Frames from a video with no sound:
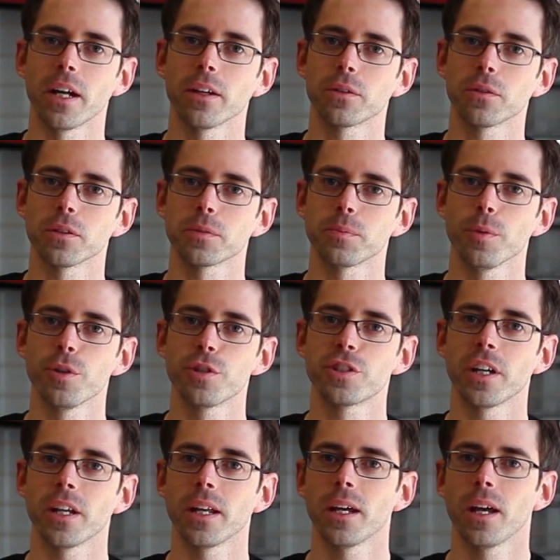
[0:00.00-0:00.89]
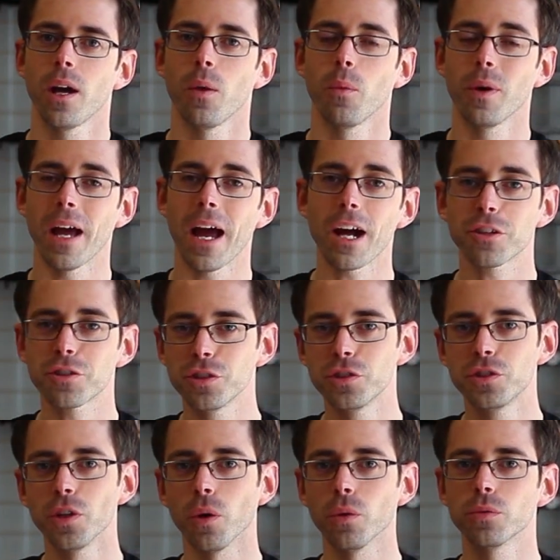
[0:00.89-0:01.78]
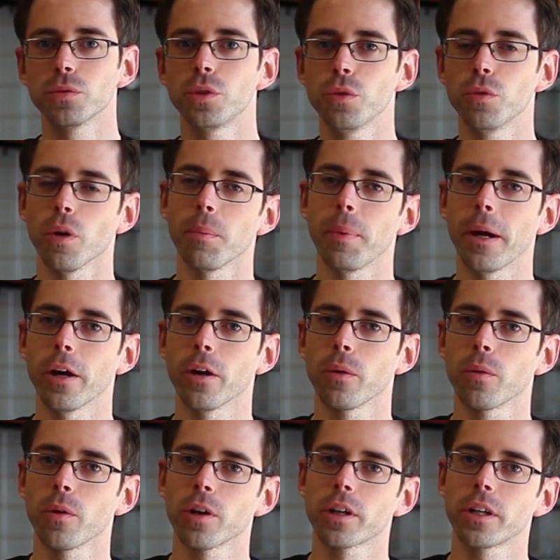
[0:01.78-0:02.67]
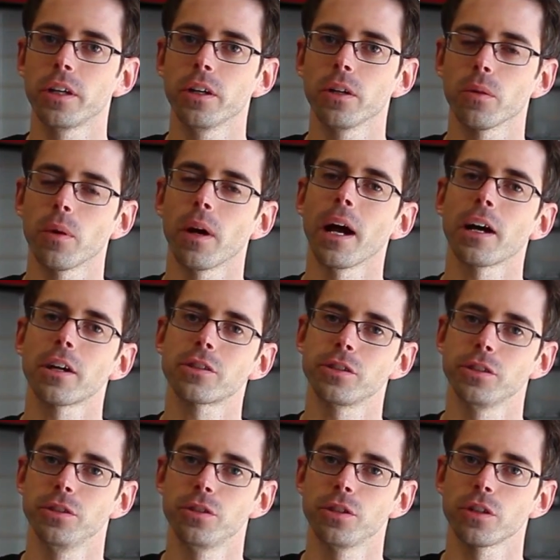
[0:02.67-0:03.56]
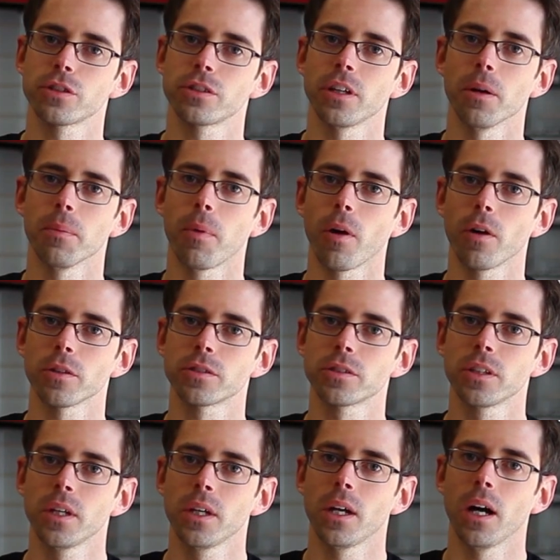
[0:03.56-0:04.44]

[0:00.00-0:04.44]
out to us. Appreciate it. We actually don't do repair work here. We actually just sell parts.